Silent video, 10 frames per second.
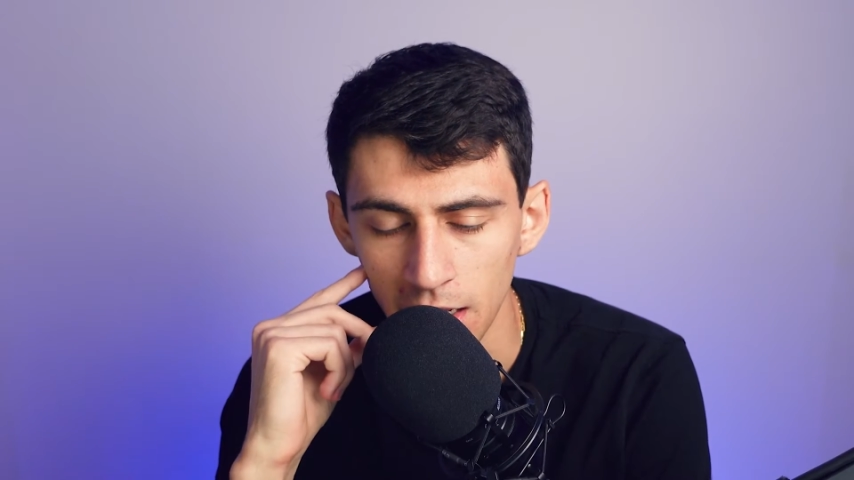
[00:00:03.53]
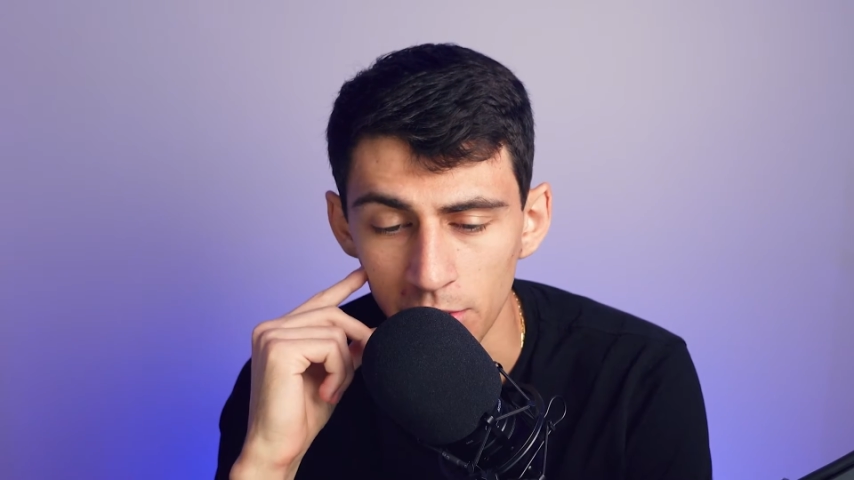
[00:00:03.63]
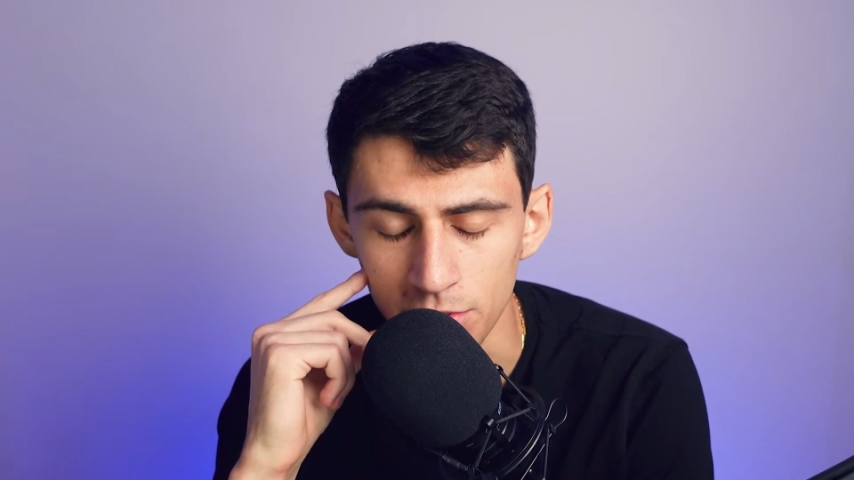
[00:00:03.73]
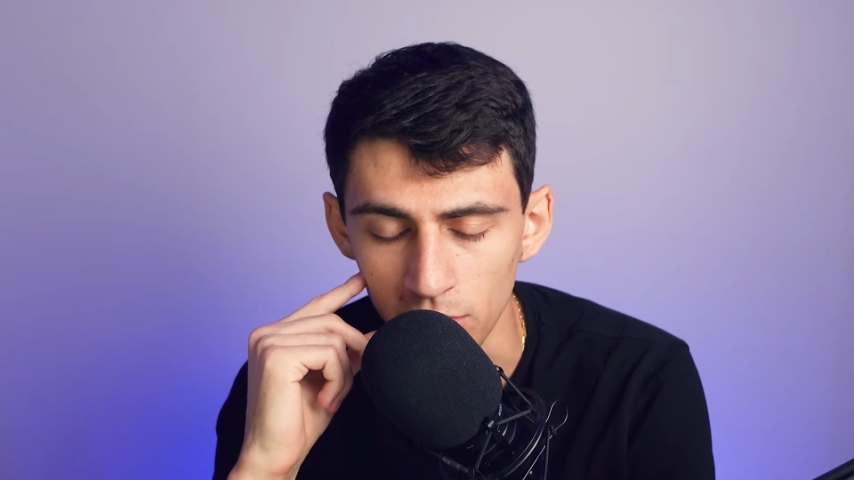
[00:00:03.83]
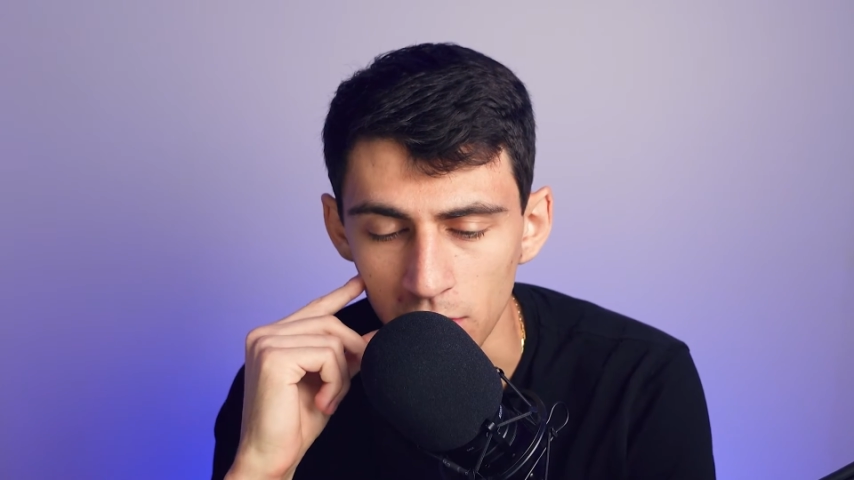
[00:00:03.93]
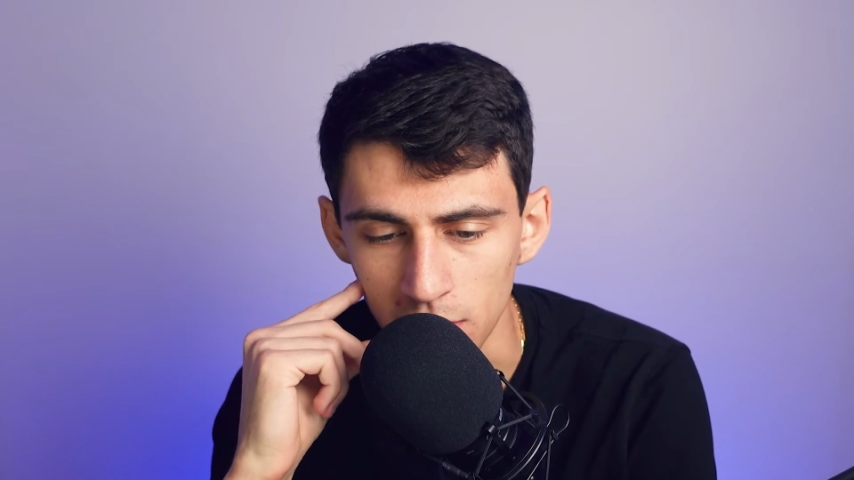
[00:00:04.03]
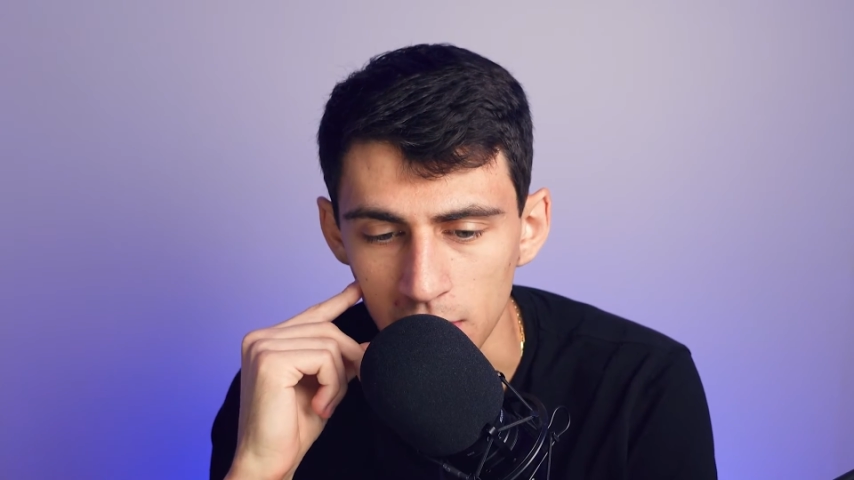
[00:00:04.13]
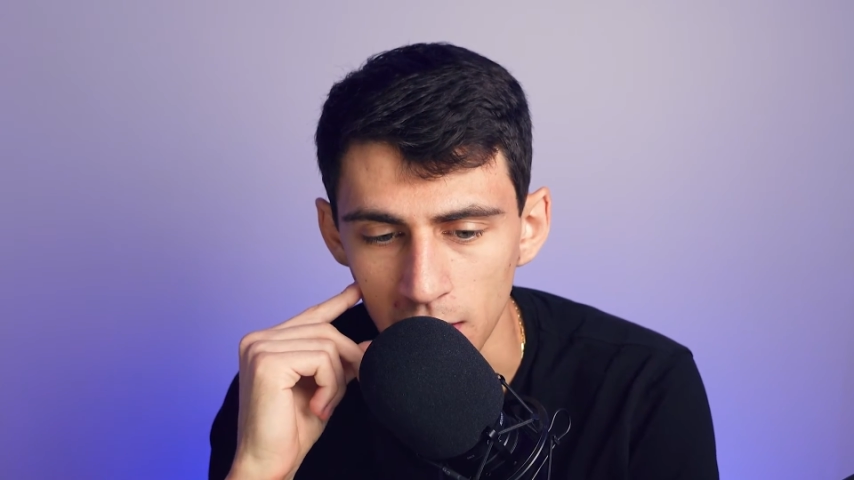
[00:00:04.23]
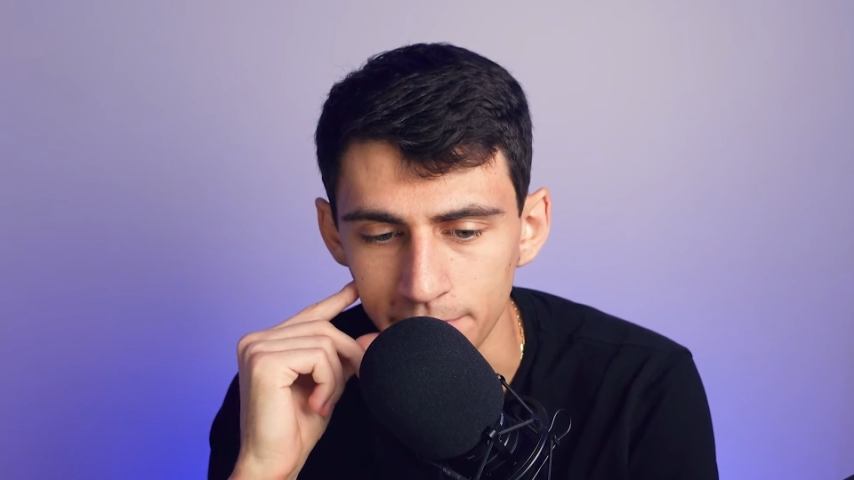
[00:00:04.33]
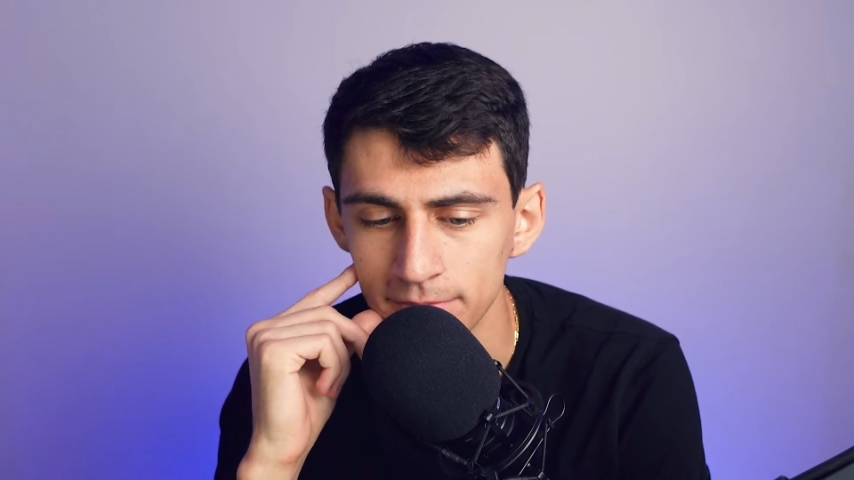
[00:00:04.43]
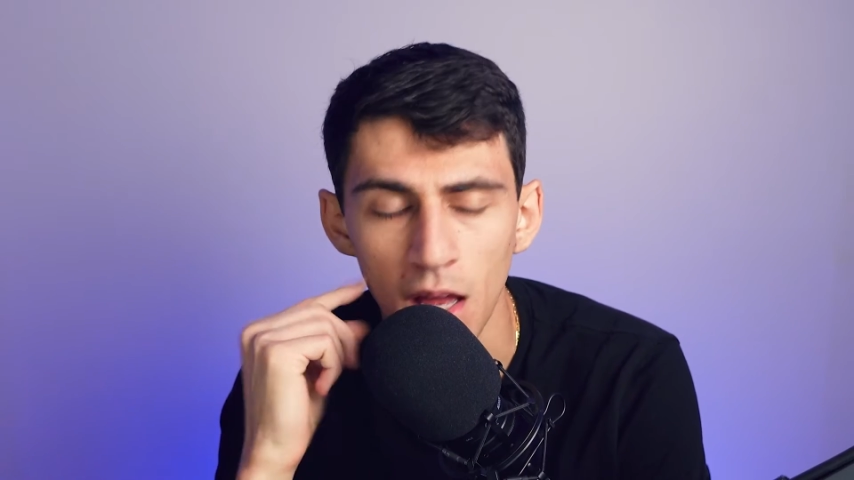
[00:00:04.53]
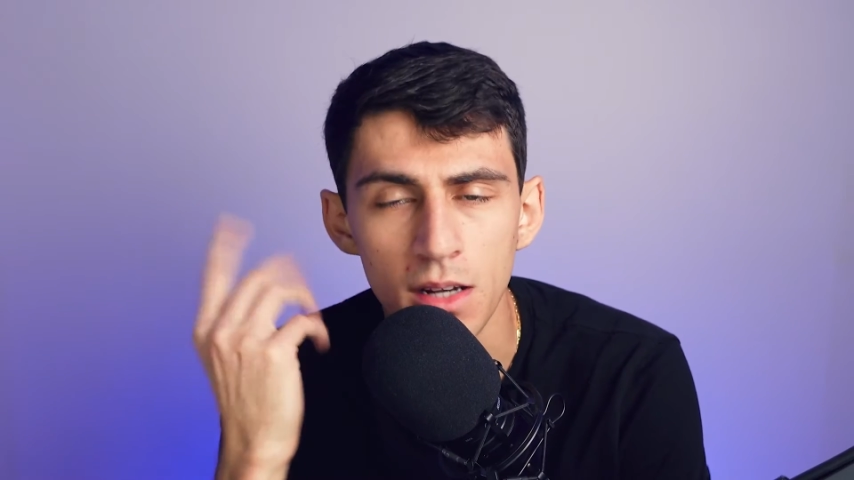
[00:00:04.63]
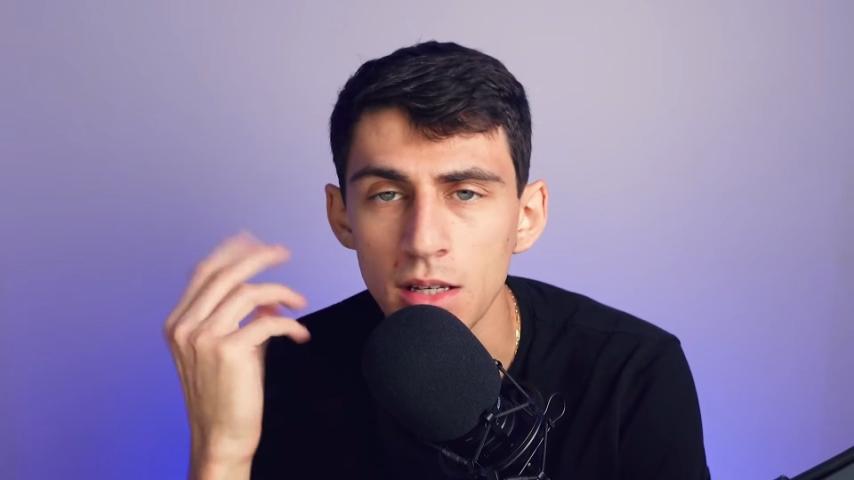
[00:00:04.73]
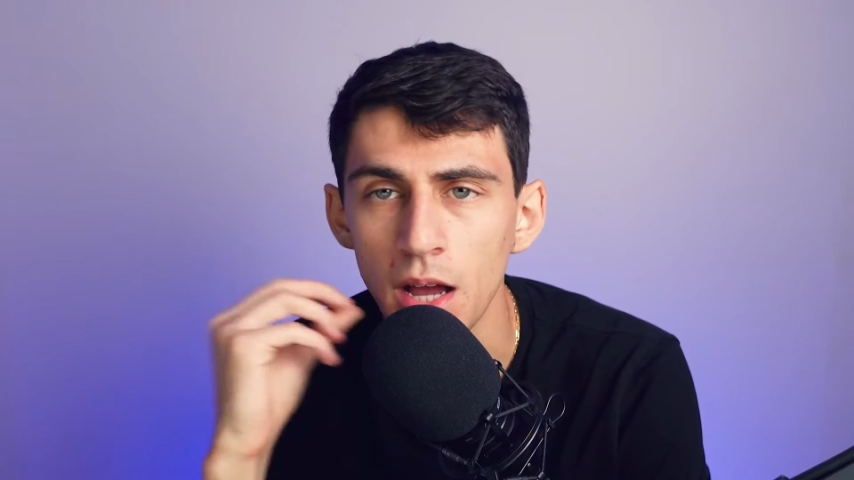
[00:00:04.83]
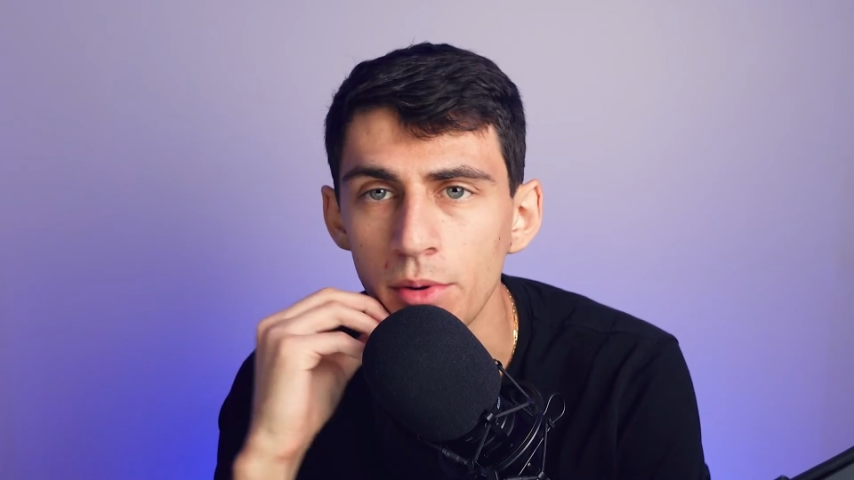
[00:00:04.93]
That was for a long time.
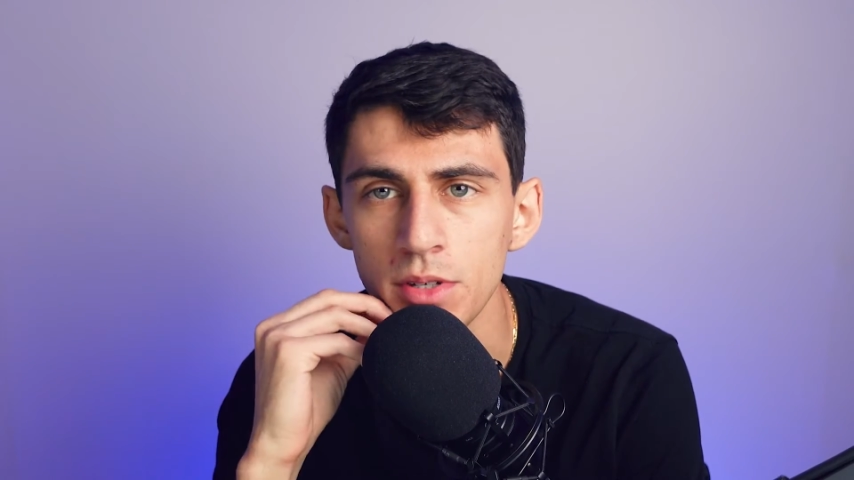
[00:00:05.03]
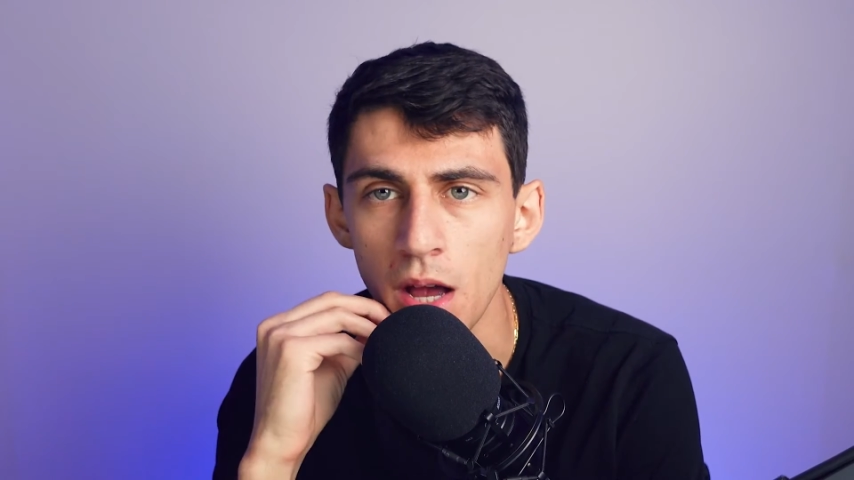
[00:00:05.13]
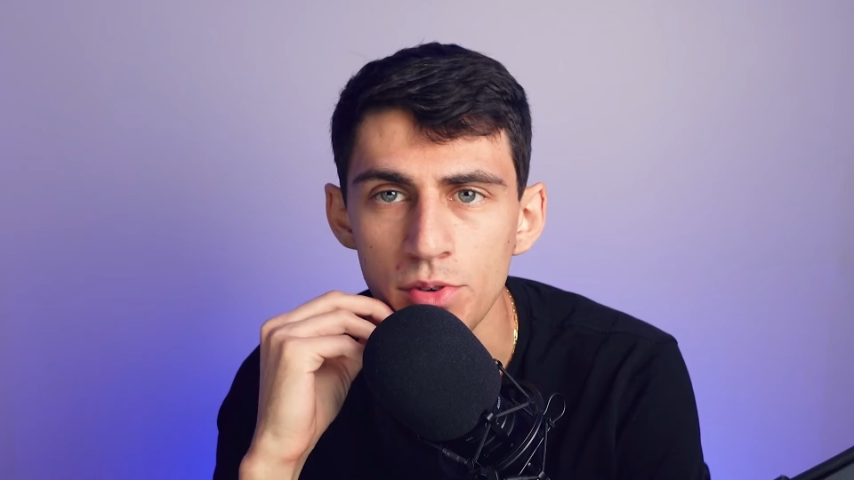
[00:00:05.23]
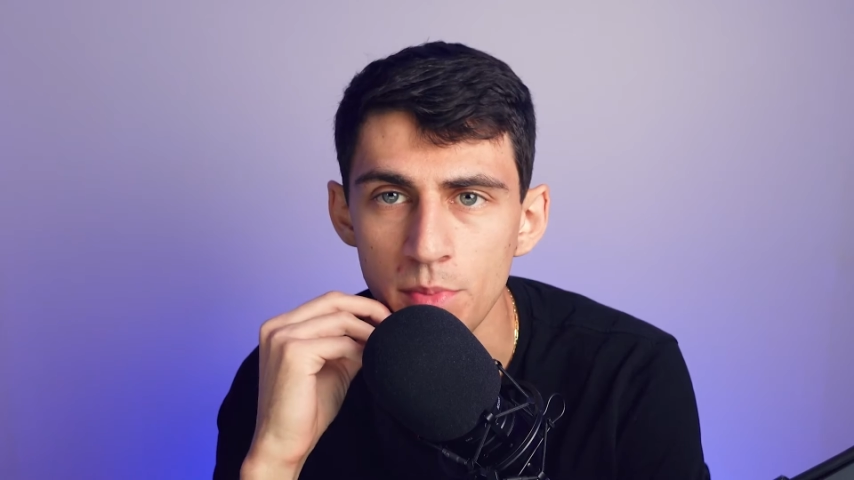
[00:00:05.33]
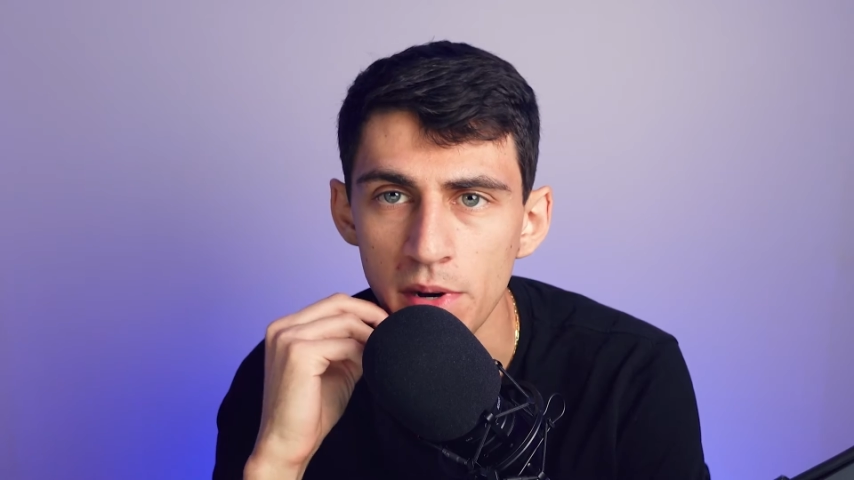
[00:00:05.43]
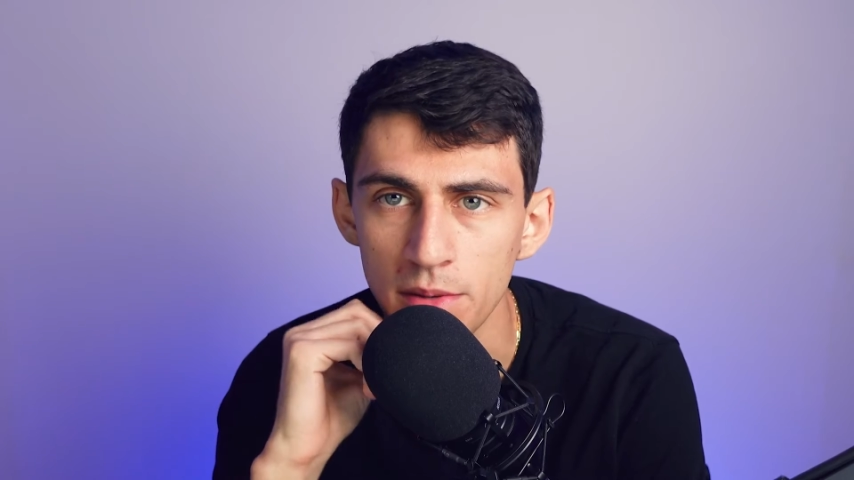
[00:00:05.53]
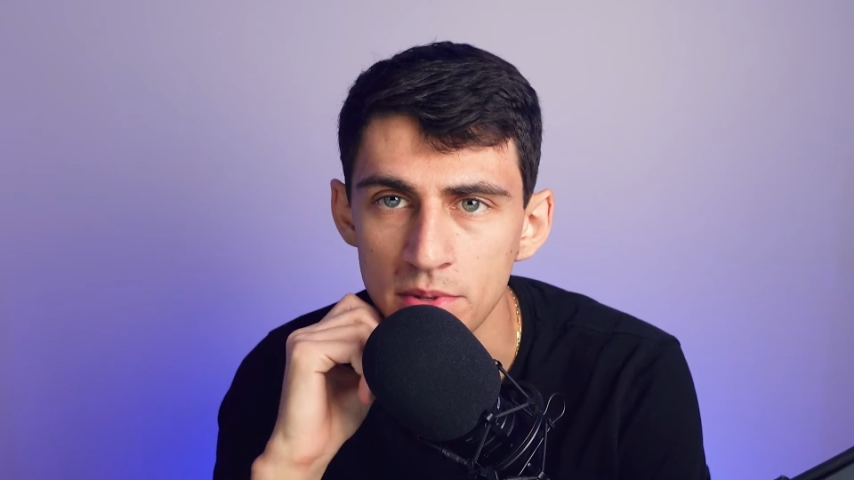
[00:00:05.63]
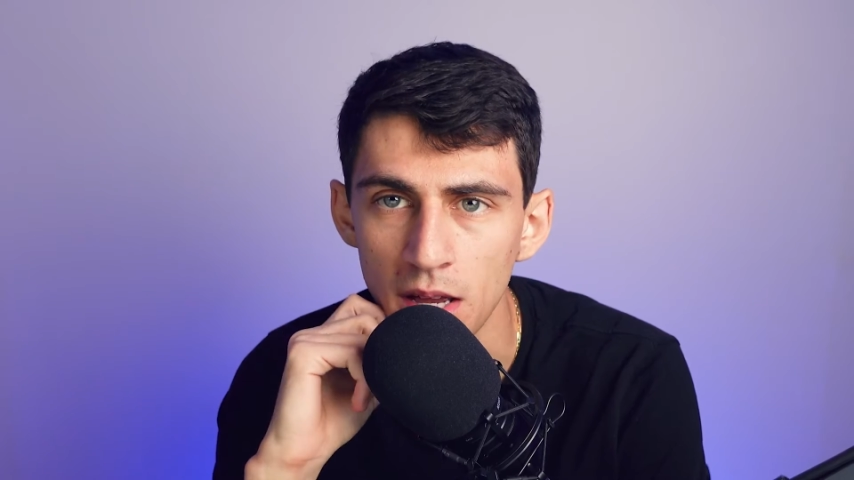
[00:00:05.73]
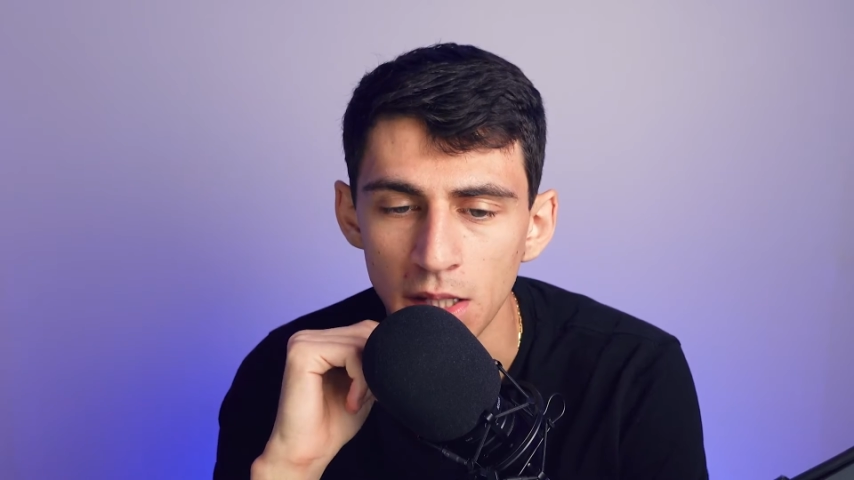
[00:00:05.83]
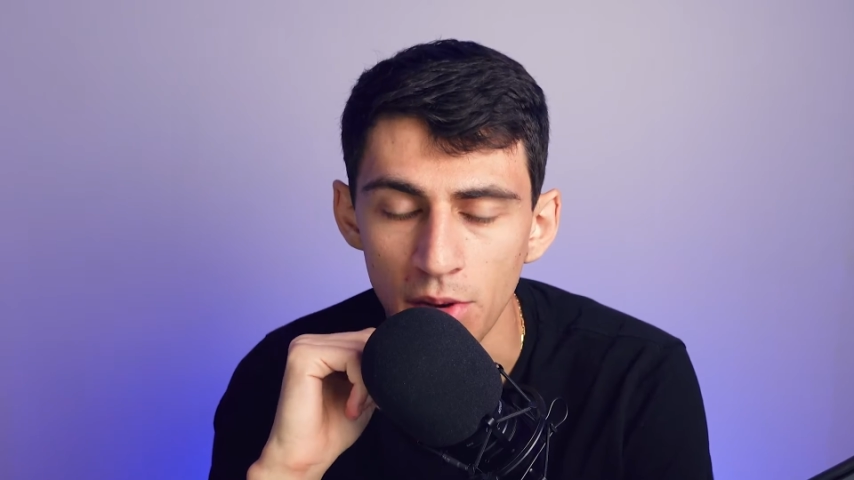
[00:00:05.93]
Honestly, I was I was pretty upset.